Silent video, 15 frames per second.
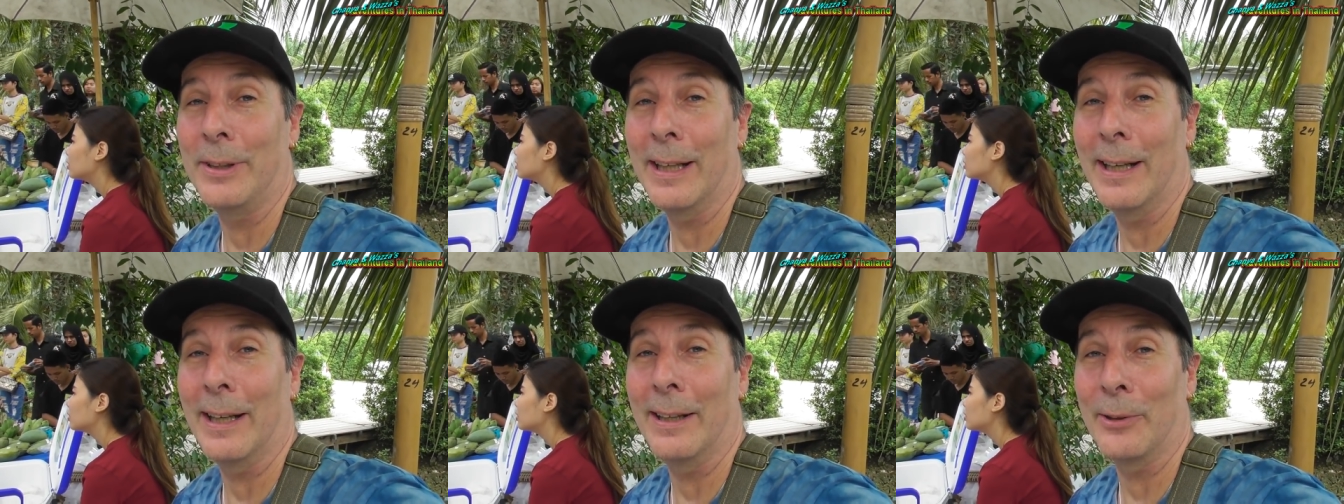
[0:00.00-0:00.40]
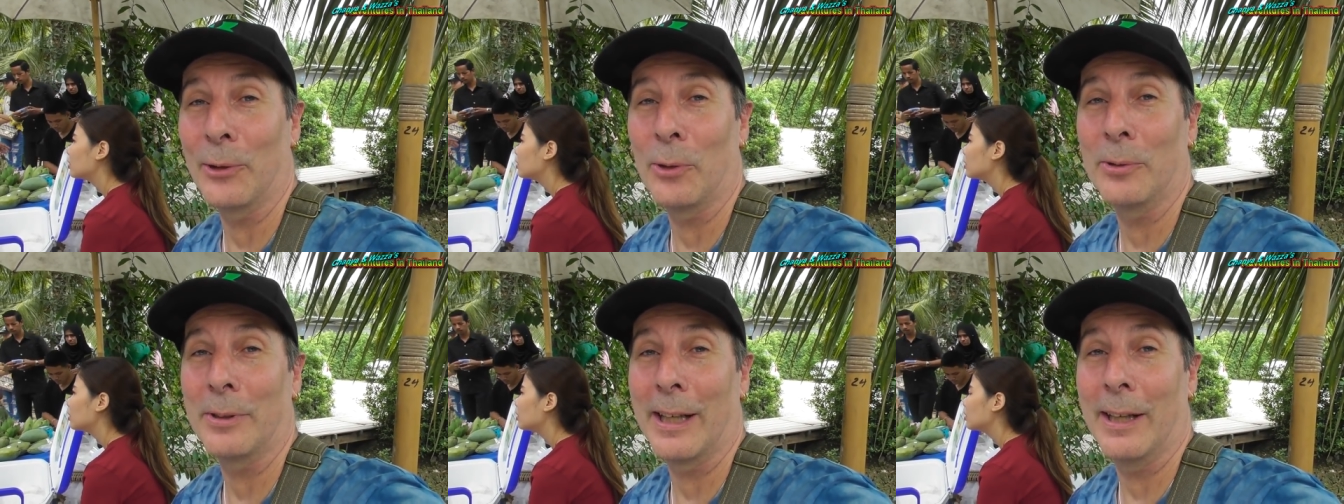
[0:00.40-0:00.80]
uh,
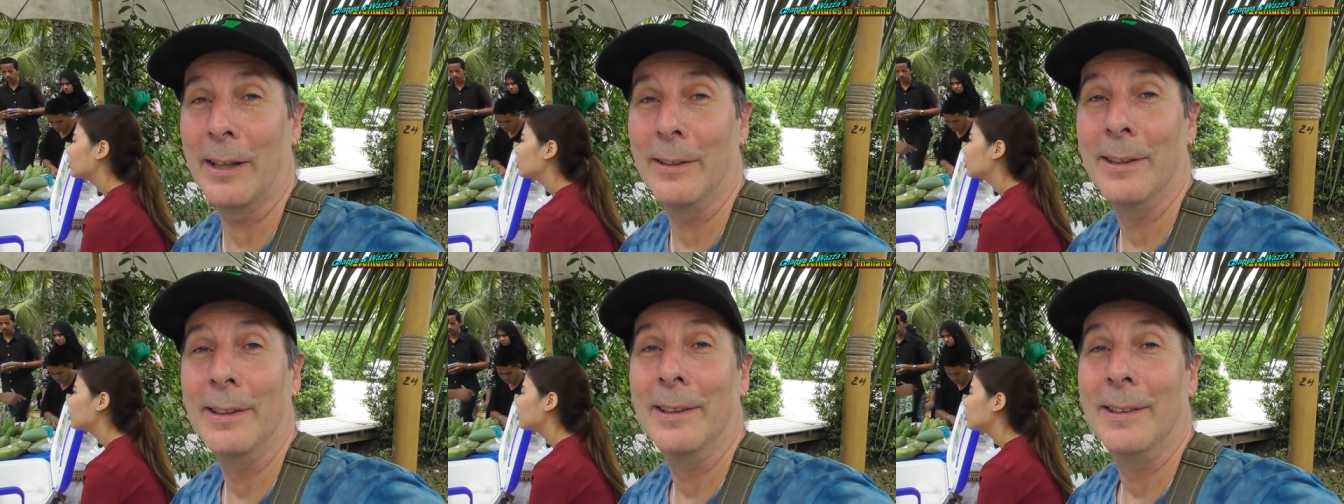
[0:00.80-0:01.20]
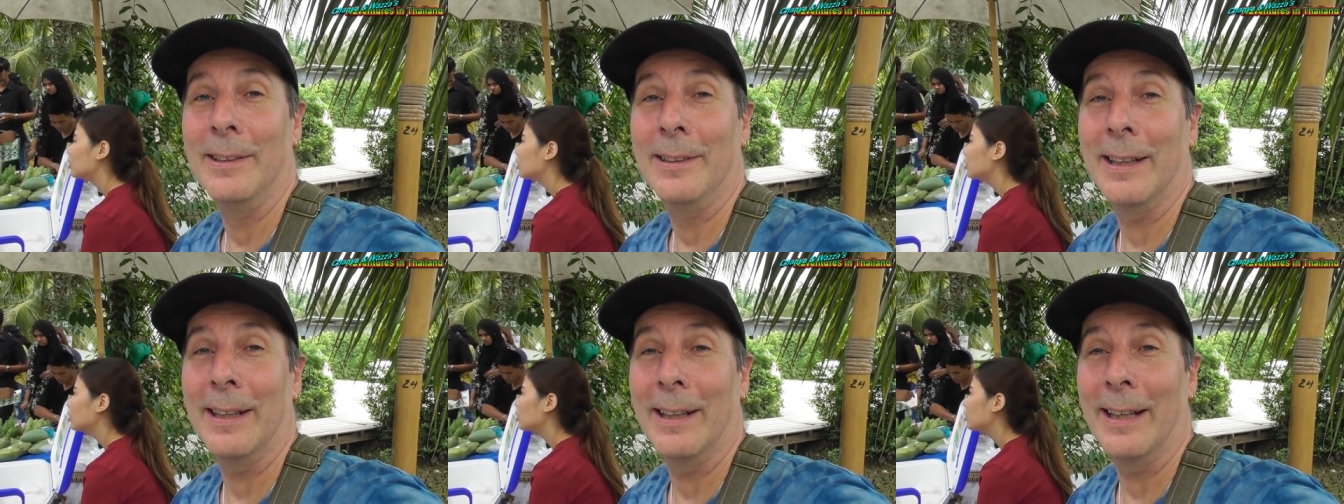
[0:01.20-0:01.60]
little, you know,
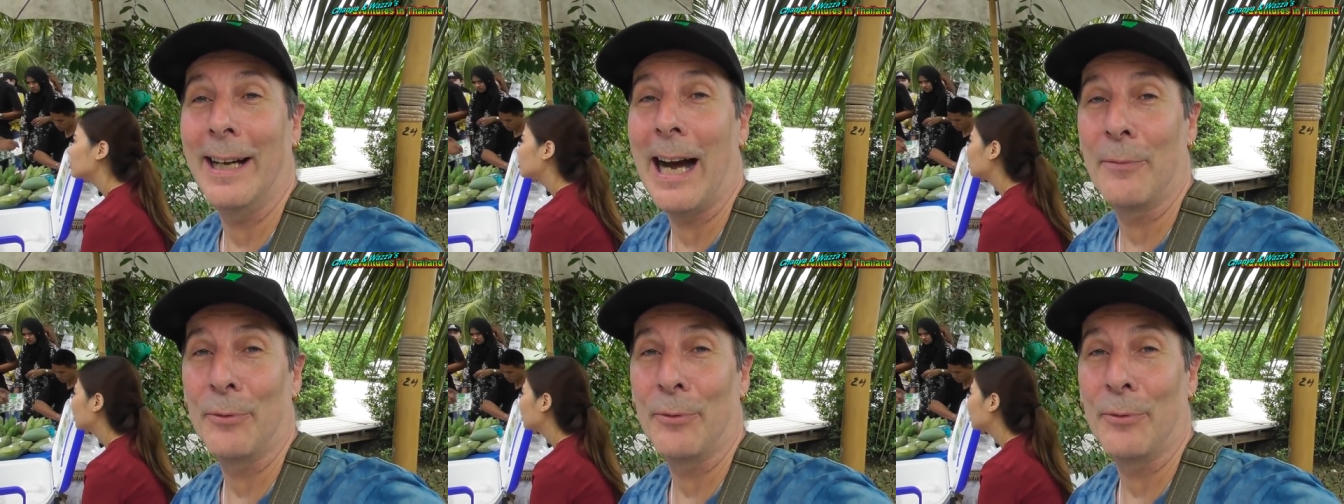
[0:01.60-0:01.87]
uh,